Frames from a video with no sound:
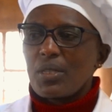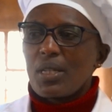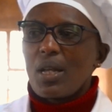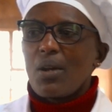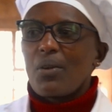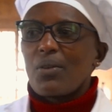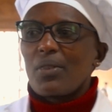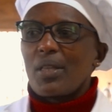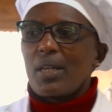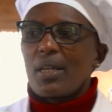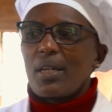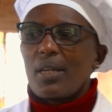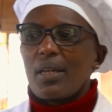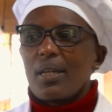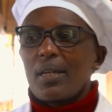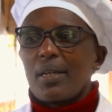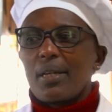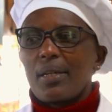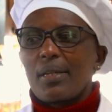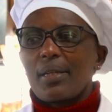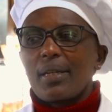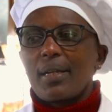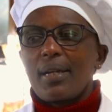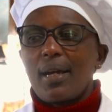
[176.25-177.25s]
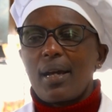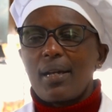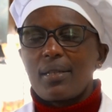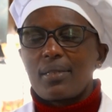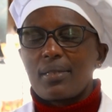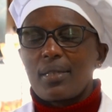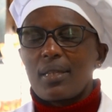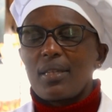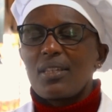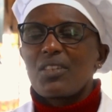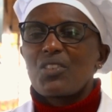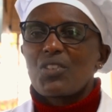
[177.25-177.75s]
now the
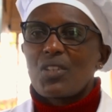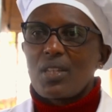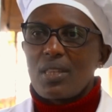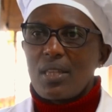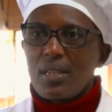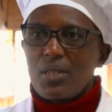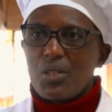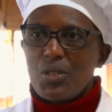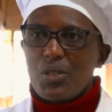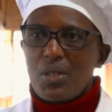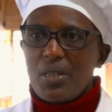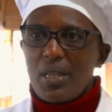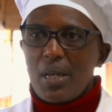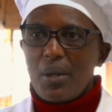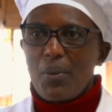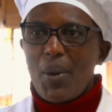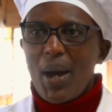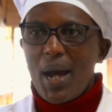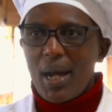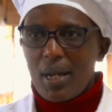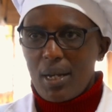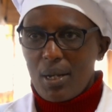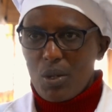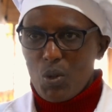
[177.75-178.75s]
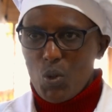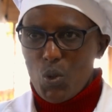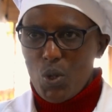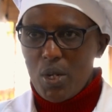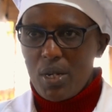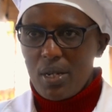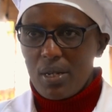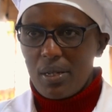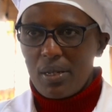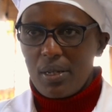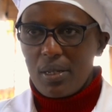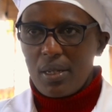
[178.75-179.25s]
gas is to the, the work
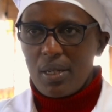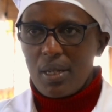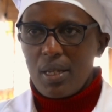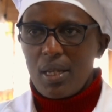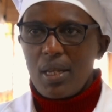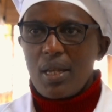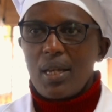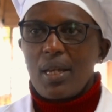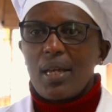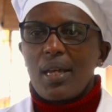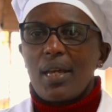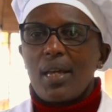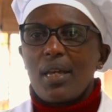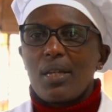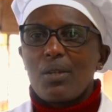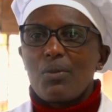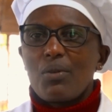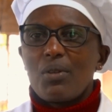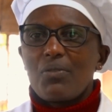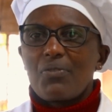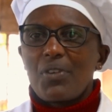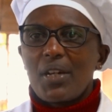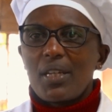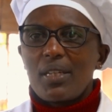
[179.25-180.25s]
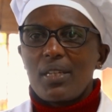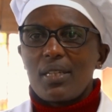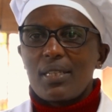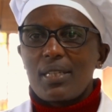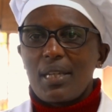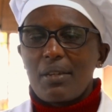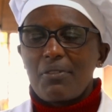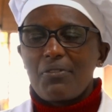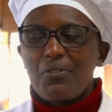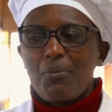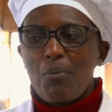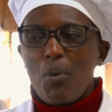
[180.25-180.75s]
road and we find
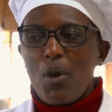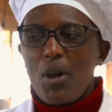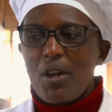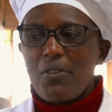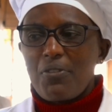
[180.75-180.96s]
it more